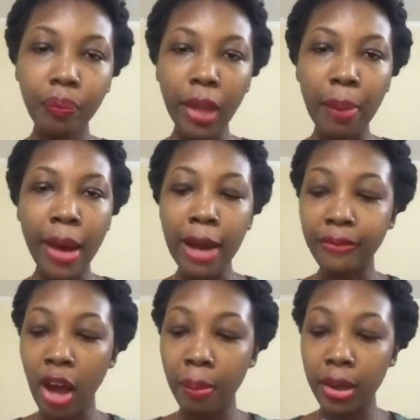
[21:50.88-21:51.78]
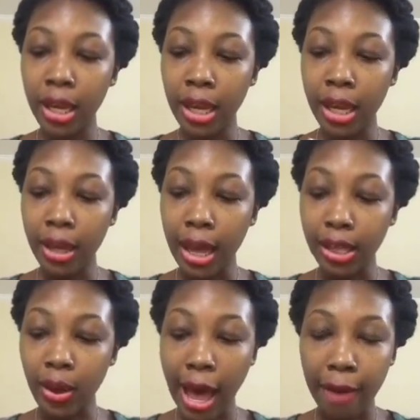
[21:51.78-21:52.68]
apart from
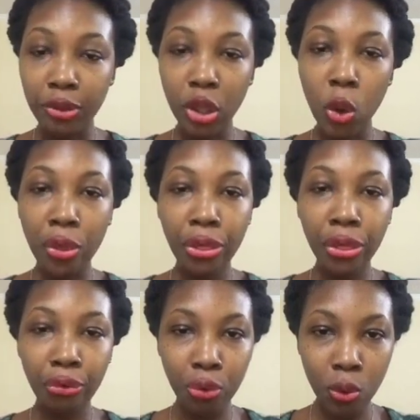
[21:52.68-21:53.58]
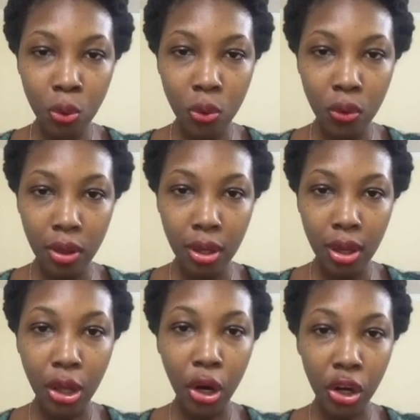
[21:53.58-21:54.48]
you have to go through
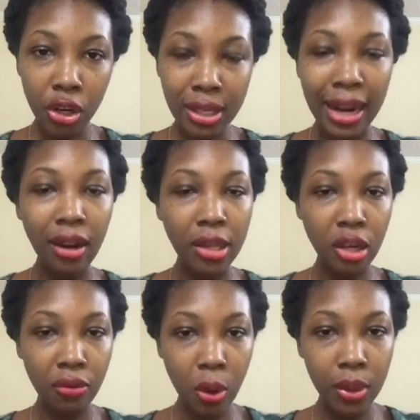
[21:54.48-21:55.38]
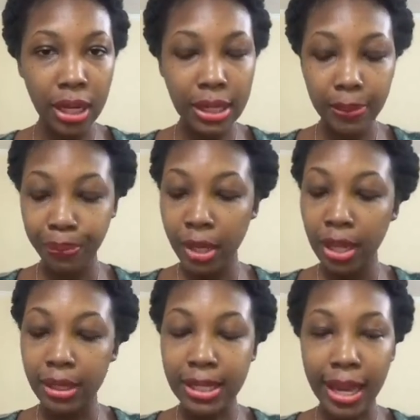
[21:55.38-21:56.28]
the hurt and not around it.
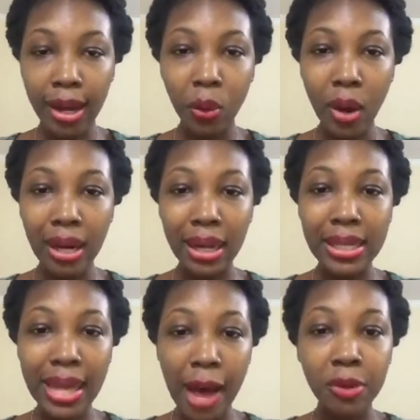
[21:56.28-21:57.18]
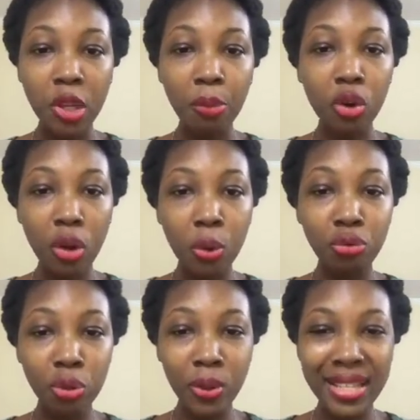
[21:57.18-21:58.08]
The second one is have some ground
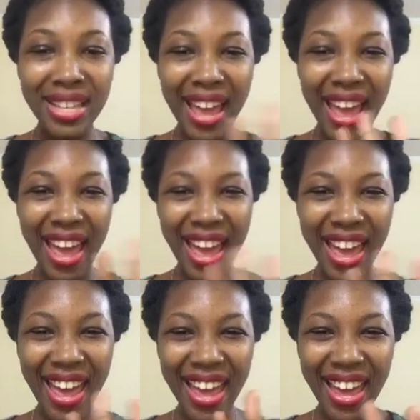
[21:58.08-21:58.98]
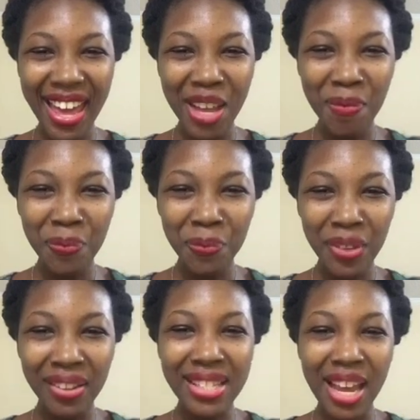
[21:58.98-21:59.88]
rules. Hey,
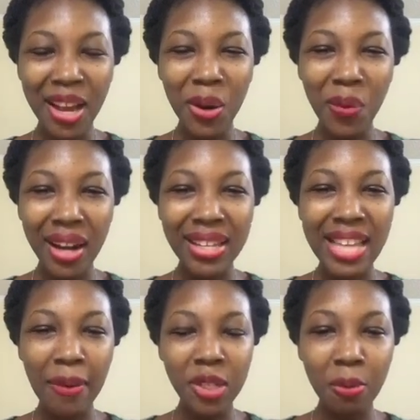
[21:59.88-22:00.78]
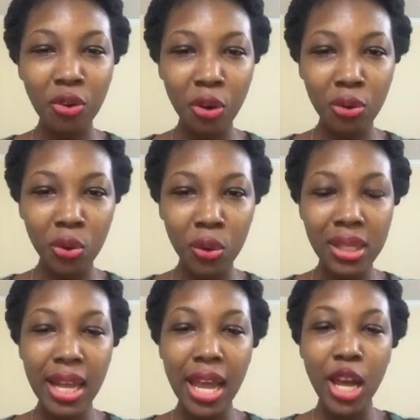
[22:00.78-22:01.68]
the second one is have some ground
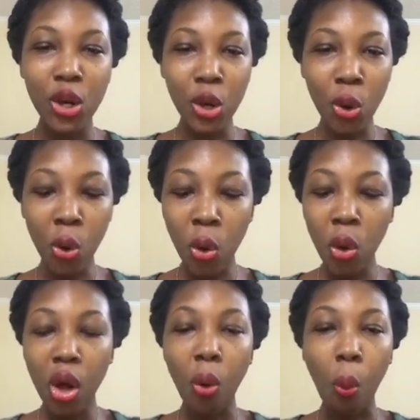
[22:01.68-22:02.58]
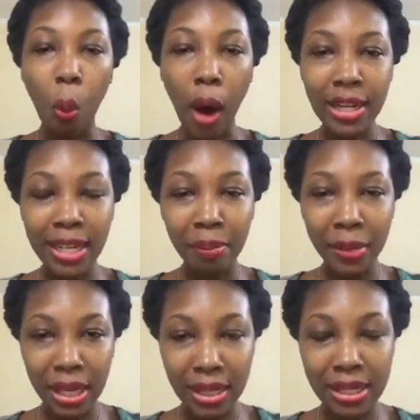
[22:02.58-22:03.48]
rules. Know what it
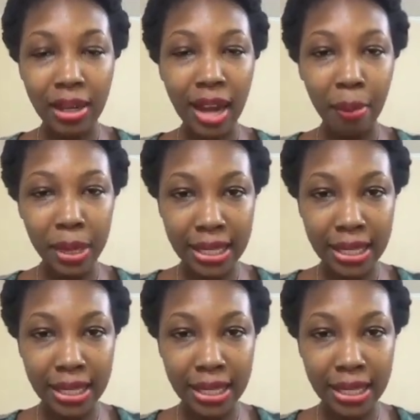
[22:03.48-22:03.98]
means to not be